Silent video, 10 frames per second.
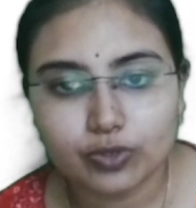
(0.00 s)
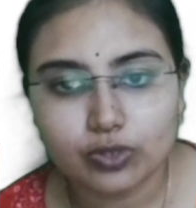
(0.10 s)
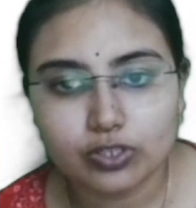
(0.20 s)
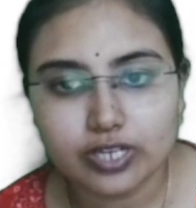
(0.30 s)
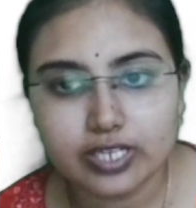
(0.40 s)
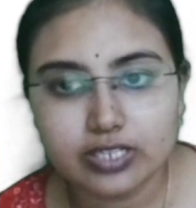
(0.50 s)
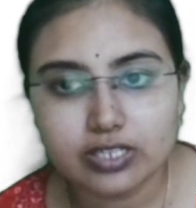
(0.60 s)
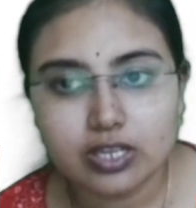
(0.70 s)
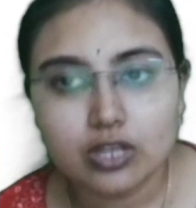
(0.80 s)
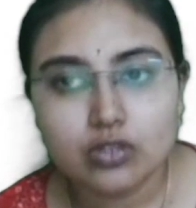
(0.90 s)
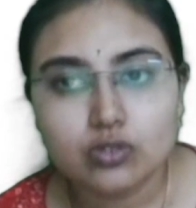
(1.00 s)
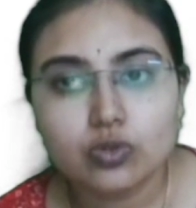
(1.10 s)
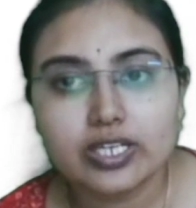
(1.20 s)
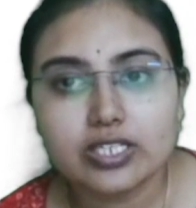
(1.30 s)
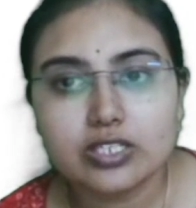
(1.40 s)
All right.
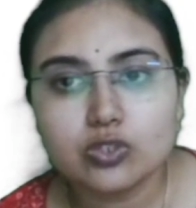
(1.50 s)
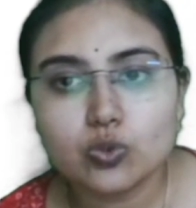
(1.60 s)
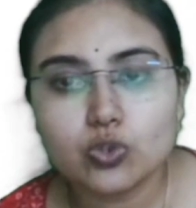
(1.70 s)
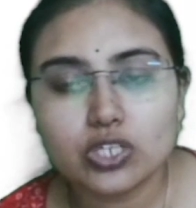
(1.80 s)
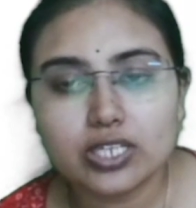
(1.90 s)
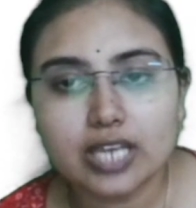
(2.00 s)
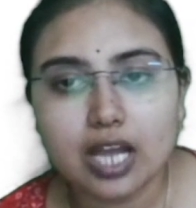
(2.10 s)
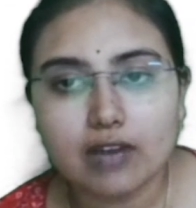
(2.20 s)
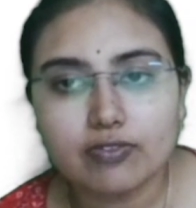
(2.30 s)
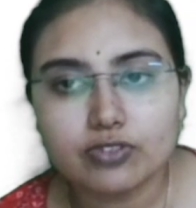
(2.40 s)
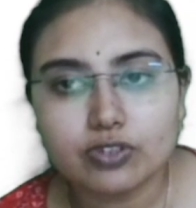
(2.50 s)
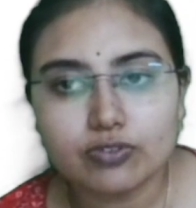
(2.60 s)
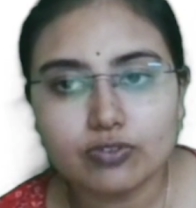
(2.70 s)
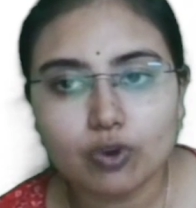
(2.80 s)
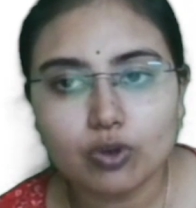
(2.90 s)
So it is usually after,
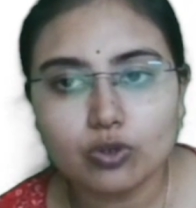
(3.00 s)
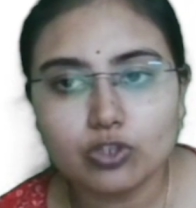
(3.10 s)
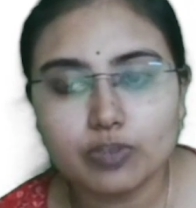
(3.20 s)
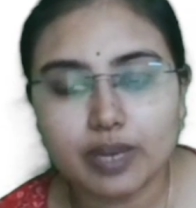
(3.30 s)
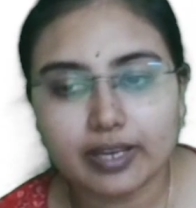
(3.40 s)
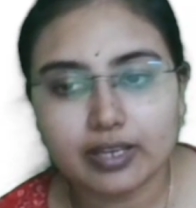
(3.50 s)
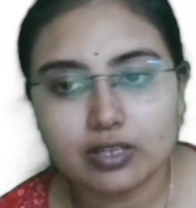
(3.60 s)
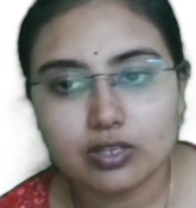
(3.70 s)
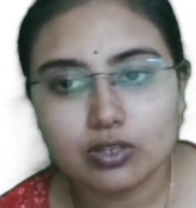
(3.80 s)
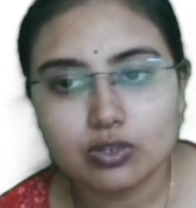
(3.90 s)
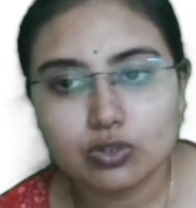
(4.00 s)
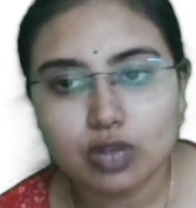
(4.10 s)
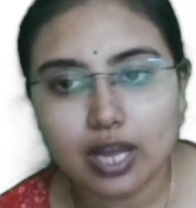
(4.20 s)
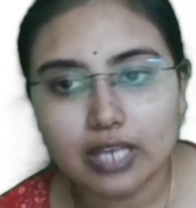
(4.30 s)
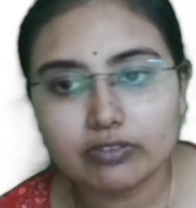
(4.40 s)
followed by. So
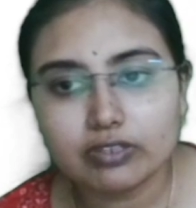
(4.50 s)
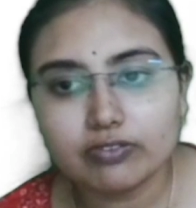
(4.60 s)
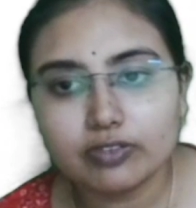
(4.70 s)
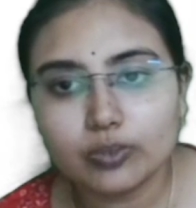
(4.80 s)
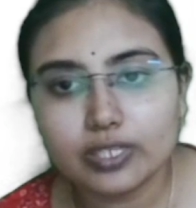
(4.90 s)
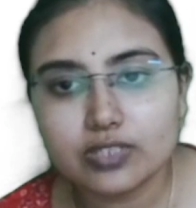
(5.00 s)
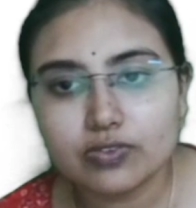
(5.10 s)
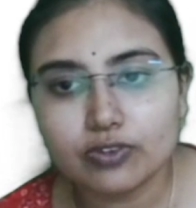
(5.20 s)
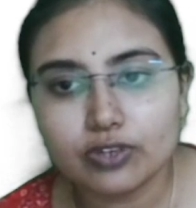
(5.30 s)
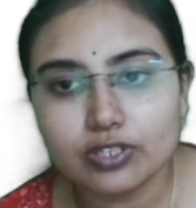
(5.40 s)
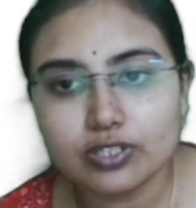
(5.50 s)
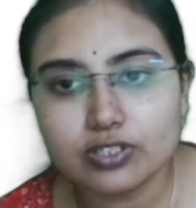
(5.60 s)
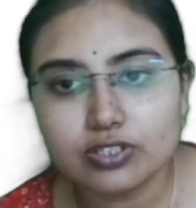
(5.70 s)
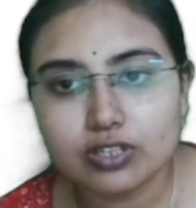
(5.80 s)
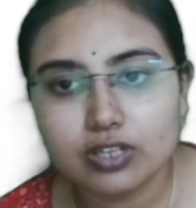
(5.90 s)
IV fluids
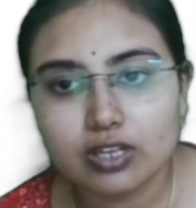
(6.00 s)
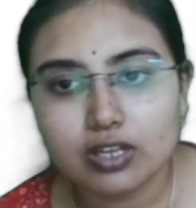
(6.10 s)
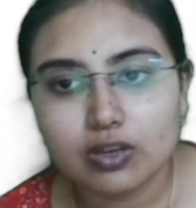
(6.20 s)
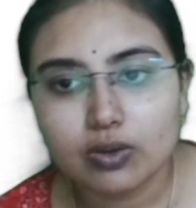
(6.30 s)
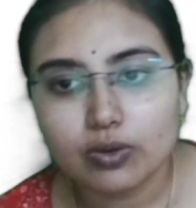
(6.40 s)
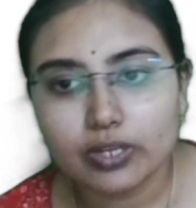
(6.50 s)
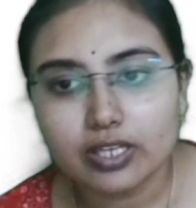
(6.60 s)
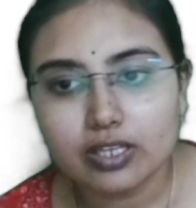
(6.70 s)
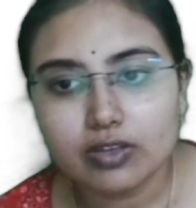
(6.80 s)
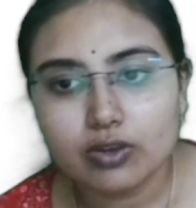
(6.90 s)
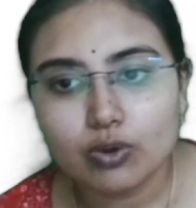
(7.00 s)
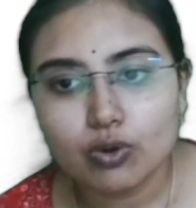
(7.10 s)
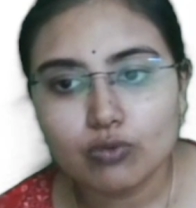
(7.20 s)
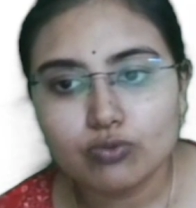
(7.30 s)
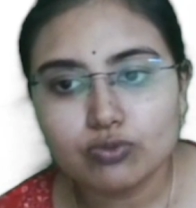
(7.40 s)
first, okay,
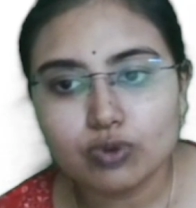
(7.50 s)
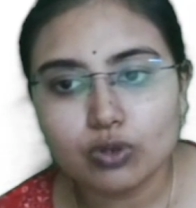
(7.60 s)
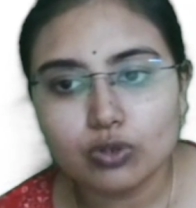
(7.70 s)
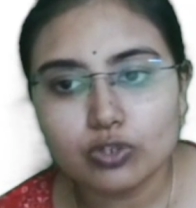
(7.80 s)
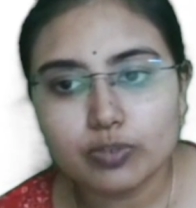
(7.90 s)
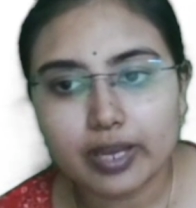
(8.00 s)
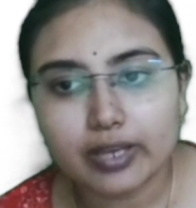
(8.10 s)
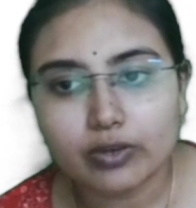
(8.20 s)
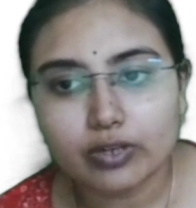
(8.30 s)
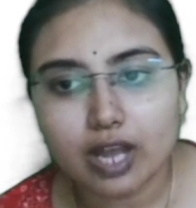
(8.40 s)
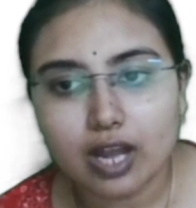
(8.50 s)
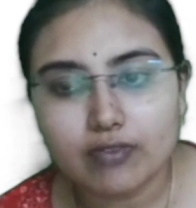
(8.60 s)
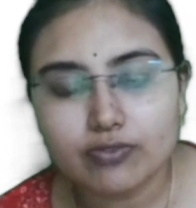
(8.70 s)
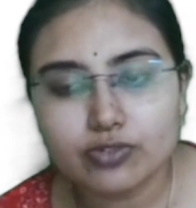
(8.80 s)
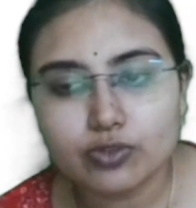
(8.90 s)
followed by, or
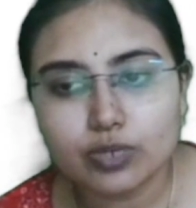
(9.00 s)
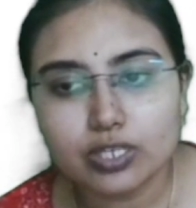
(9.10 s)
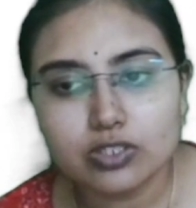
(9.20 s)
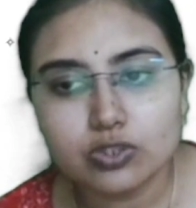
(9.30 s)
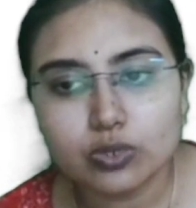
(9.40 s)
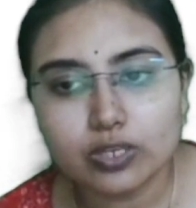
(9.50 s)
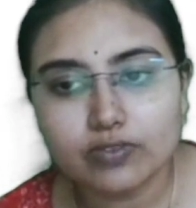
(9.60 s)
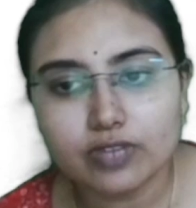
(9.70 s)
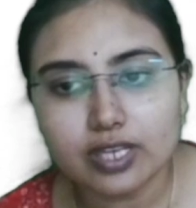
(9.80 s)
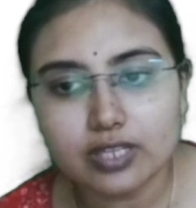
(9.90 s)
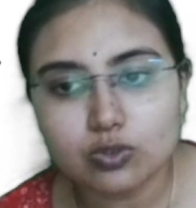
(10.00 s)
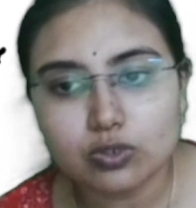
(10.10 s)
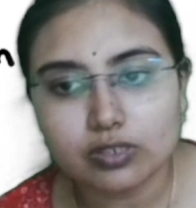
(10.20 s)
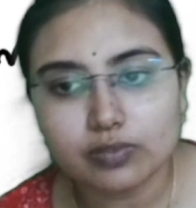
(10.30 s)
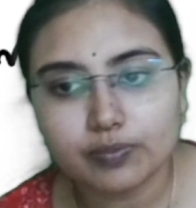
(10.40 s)
afterwards you give the
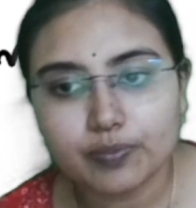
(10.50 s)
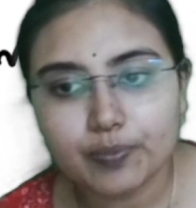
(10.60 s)
insulin.